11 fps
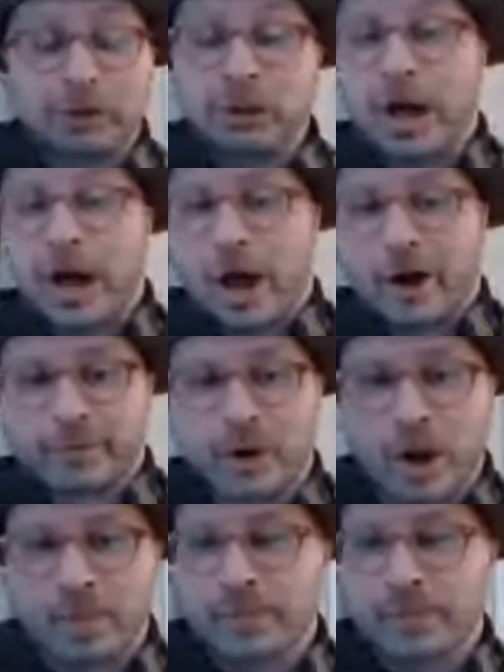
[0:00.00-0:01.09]
were a lot of
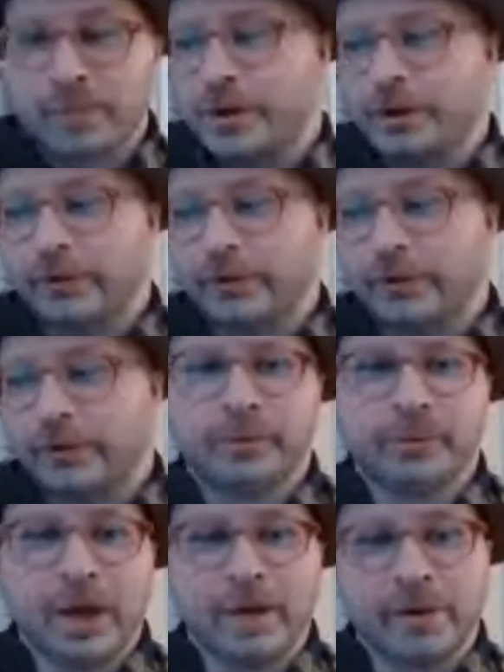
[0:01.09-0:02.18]
problems
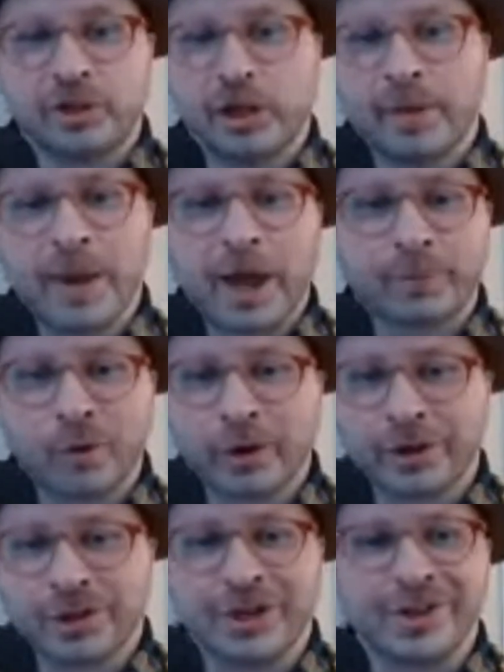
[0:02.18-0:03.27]
with
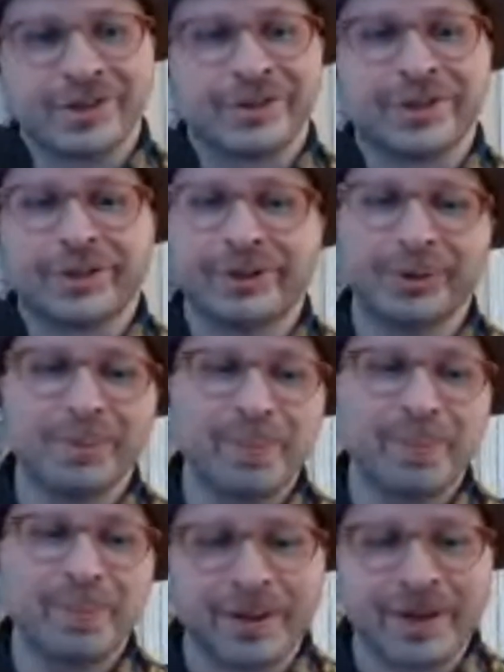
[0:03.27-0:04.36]
FHA-backed mortgages
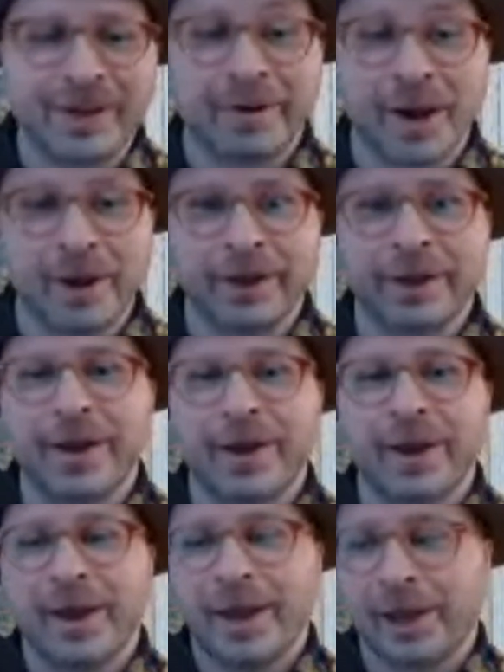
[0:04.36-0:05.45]
back in the day, right?
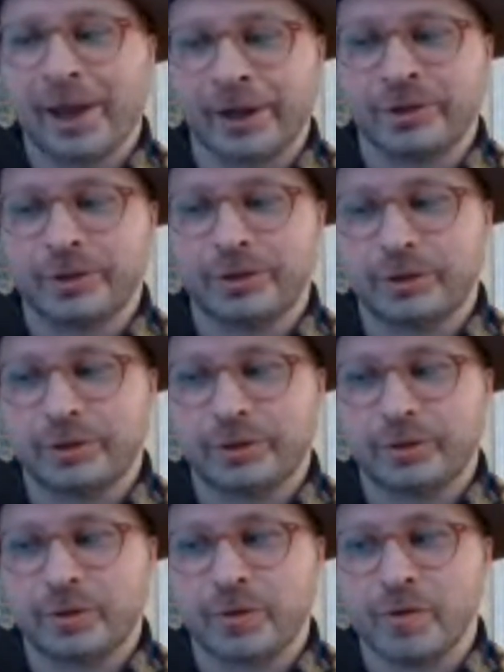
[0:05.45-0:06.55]
And I
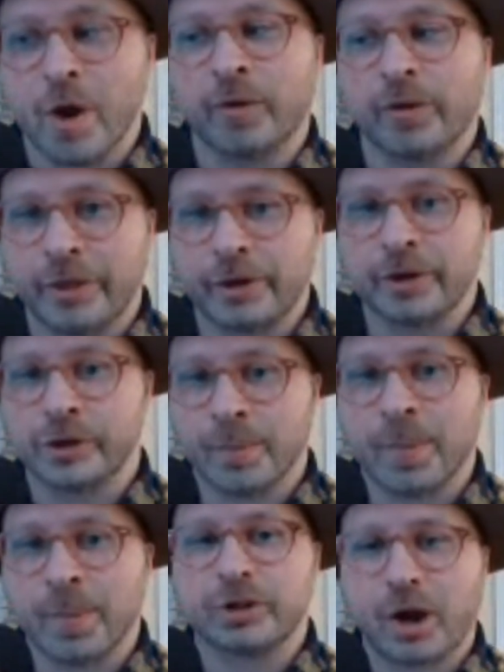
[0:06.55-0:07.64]
know that there is
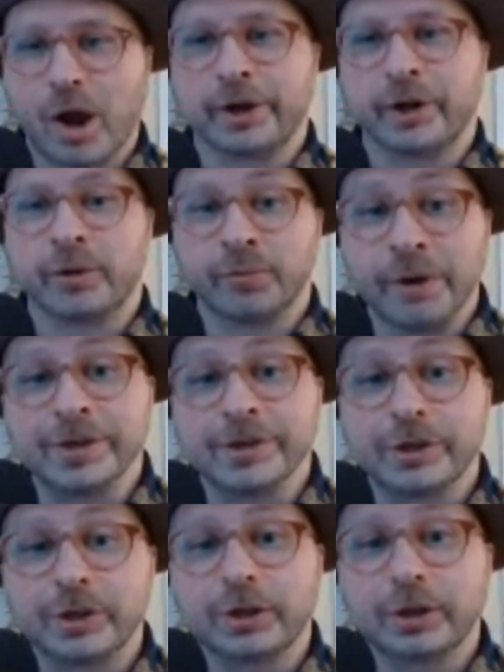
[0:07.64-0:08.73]
a much higher
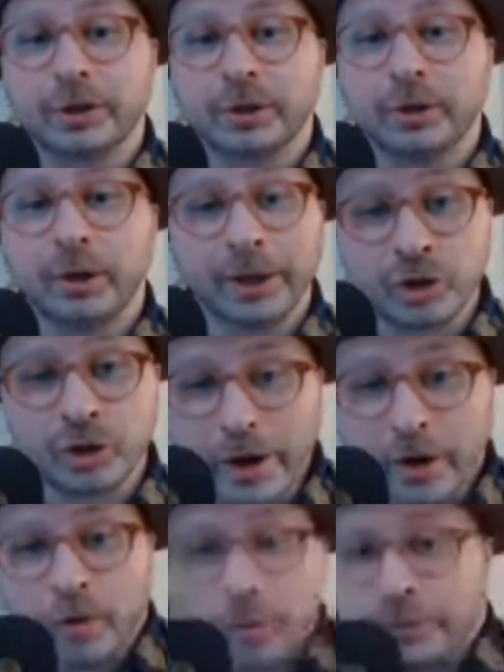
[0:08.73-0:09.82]
risk in
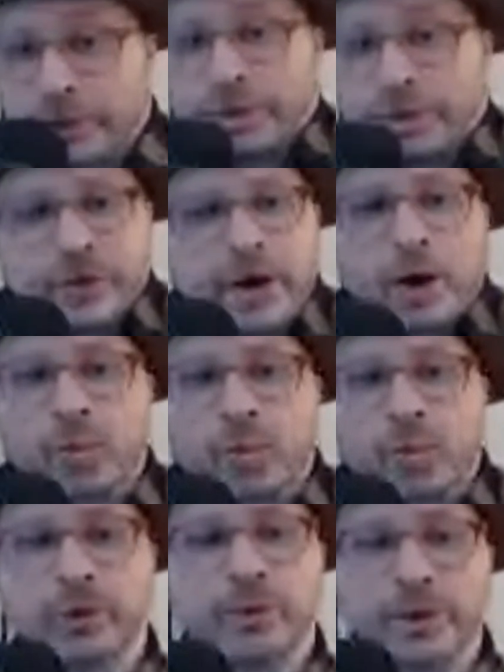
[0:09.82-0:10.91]
general because they are
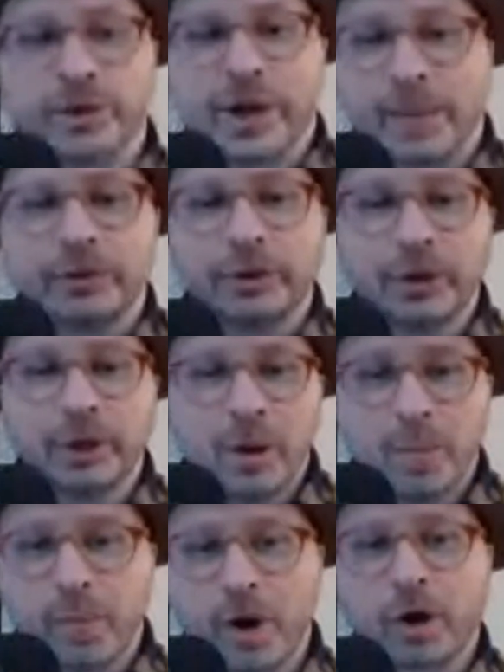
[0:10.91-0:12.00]
willing to accept
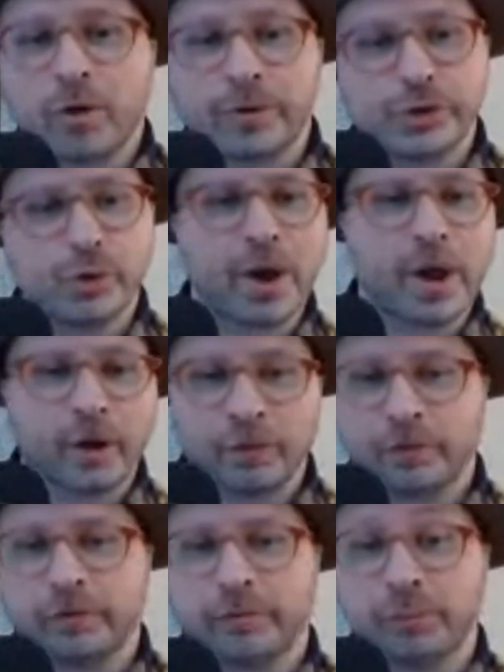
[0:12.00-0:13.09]
borrowers who
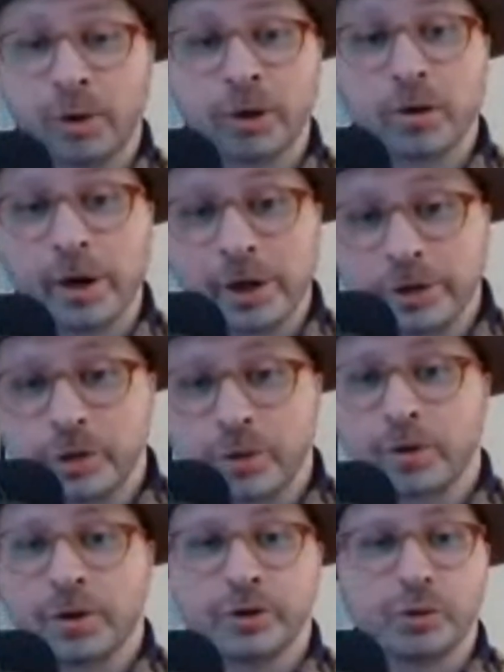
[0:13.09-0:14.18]
have lower credit
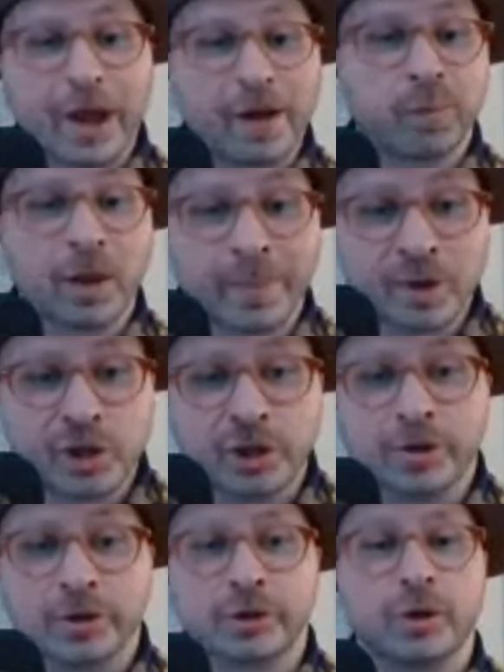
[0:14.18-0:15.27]
scores, who have
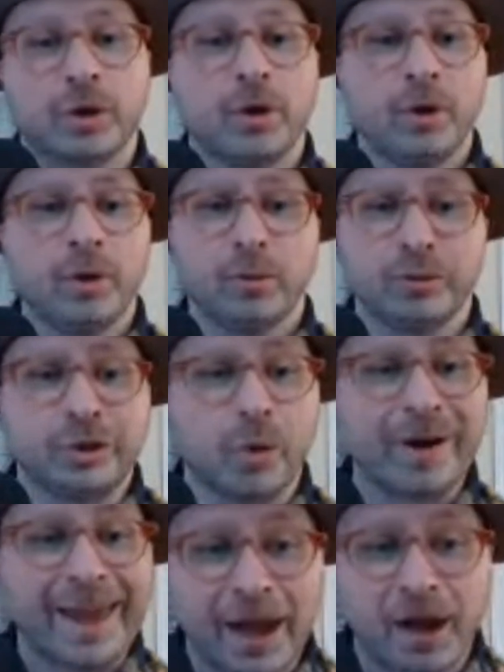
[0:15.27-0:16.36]
blemishes, who
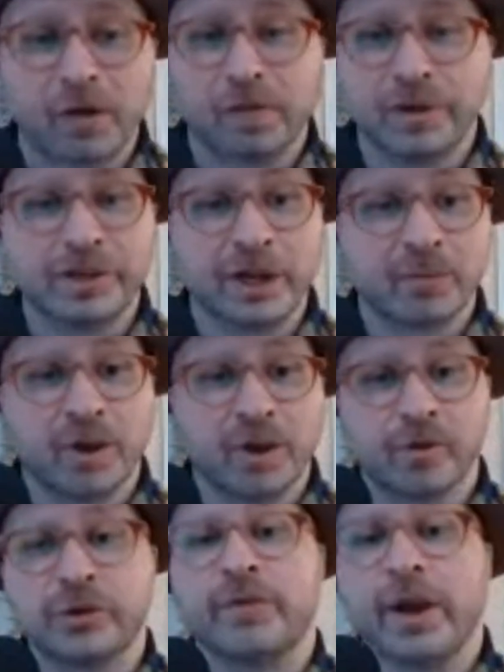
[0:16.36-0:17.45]
don't have the same
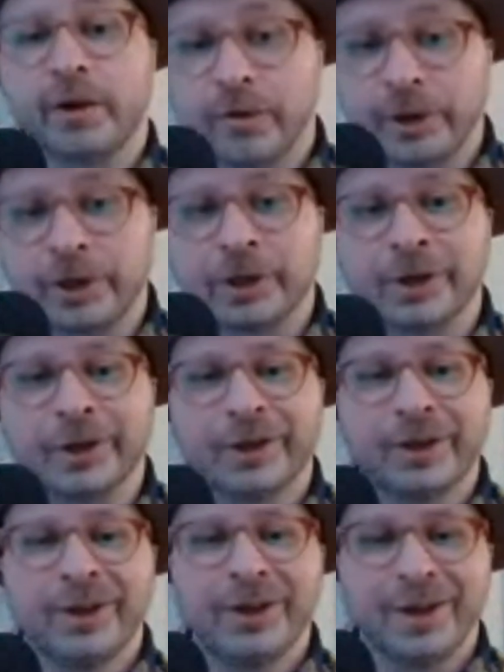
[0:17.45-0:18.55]
levels of equity
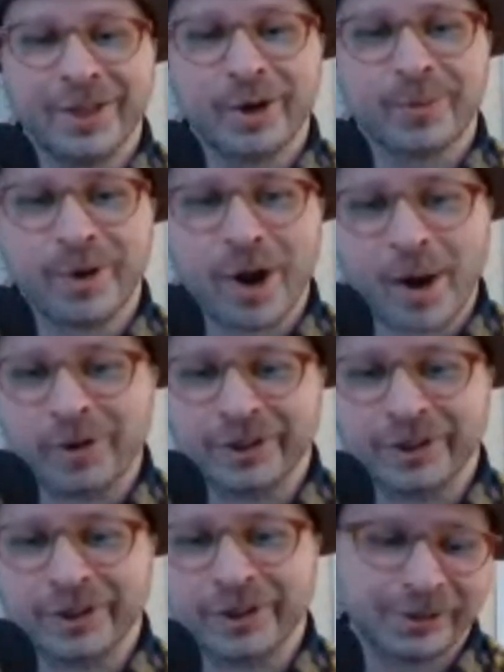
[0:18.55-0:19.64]
in their
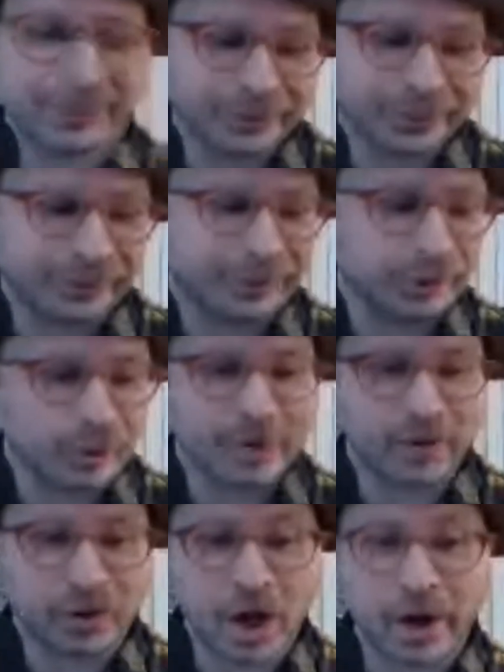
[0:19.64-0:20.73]
properties. And
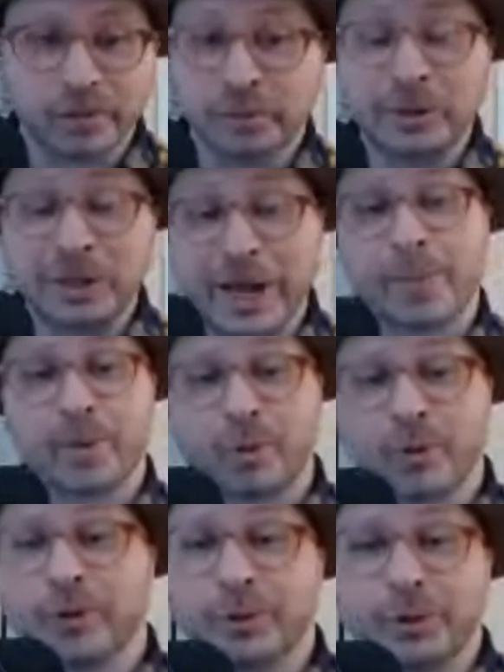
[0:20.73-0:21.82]
you have a lot of
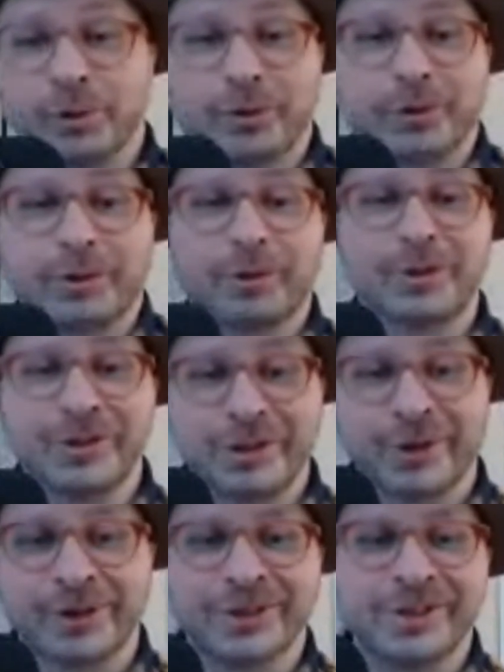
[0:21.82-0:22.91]
capital
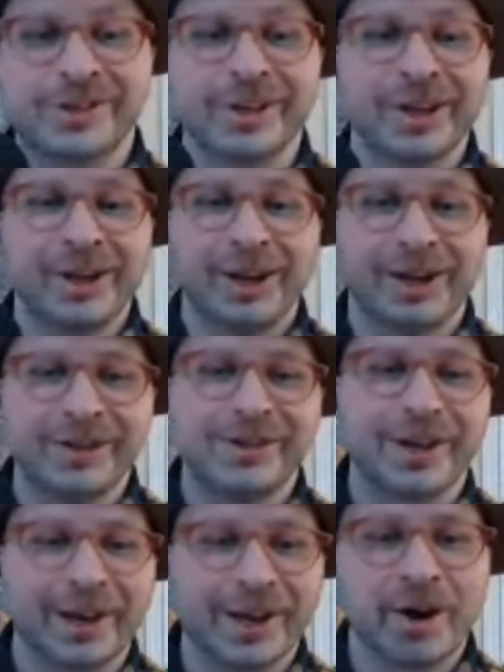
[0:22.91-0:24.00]
concerns in
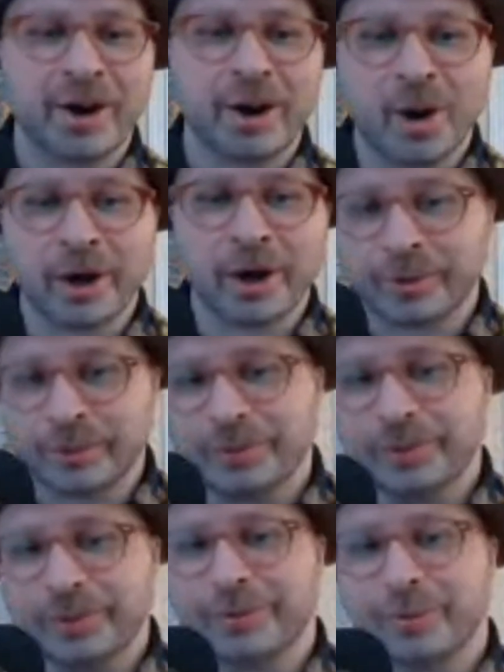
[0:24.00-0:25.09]
the secondary market,
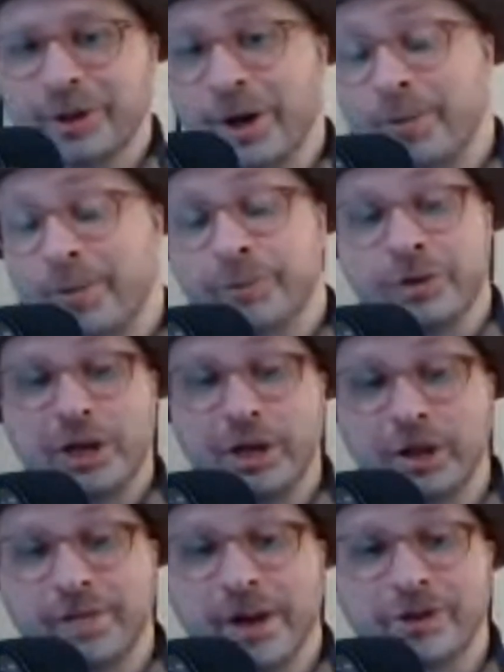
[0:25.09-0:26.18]
you know, with
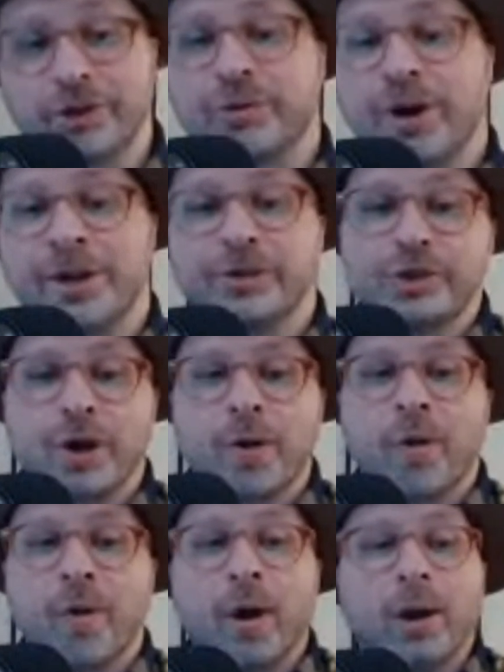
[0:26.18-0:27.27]
Ginny investors, right?
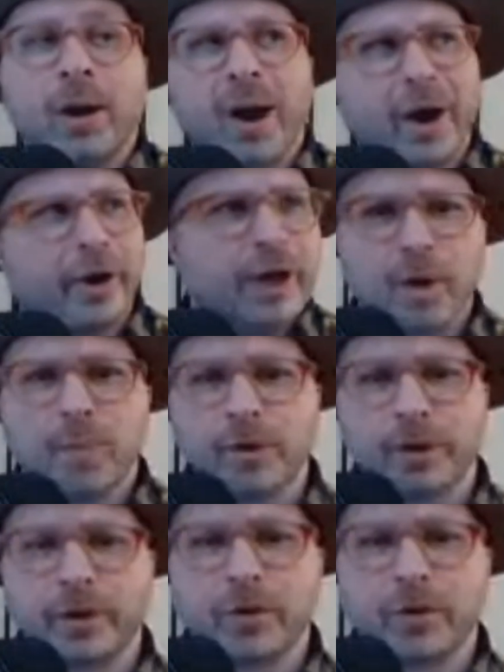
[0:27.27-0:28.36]
So I don't know how
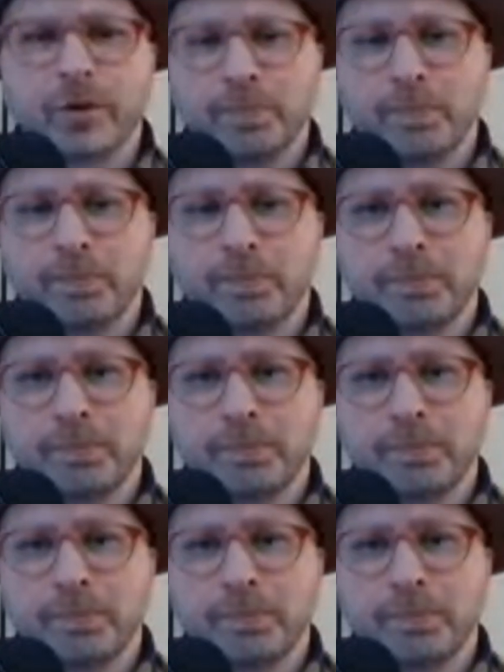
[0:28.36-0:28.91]
political,